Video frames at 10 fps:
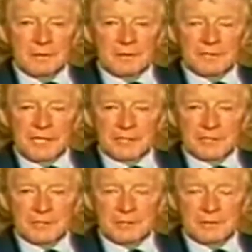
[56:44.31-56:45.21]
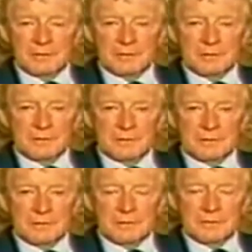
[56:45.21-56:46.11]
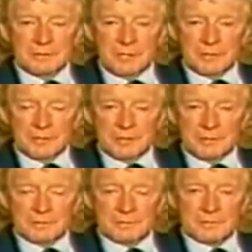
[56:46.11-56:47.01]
on texture, structure,